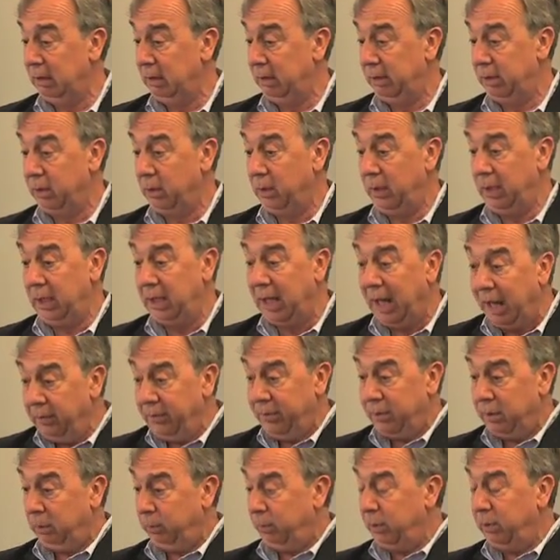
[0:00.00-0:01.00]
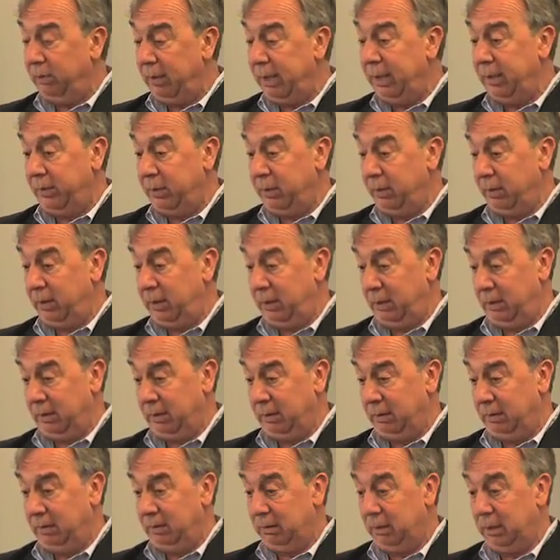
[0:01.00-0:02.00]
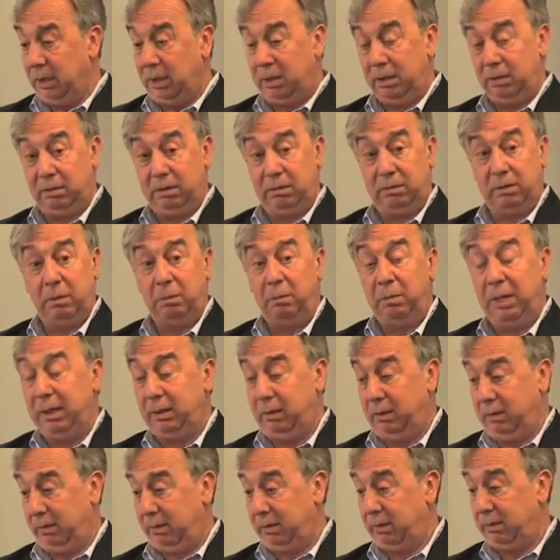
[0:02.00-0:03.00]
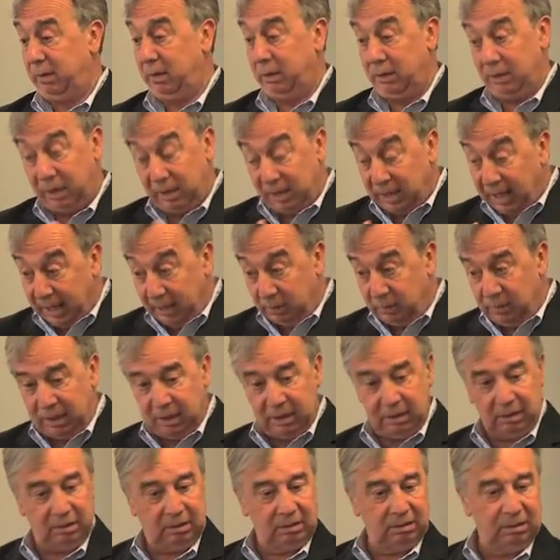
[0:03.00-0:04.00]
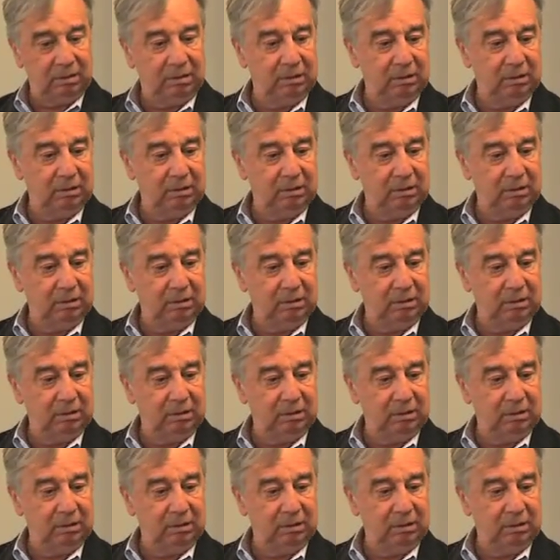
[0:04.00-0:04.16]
So an ounce of prevention here is tremendous. In, in diabetes,